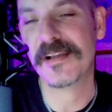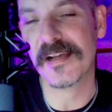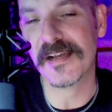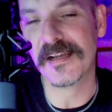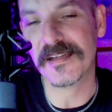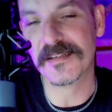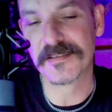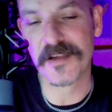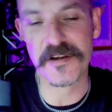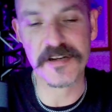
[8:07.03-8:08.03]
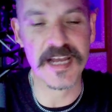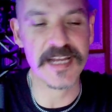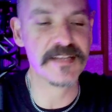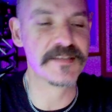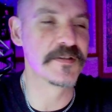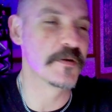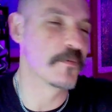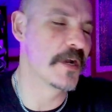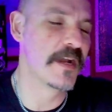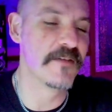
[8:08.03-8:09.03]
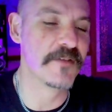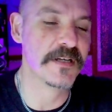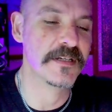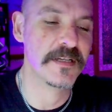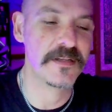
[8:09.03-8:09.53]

card nights or whatever,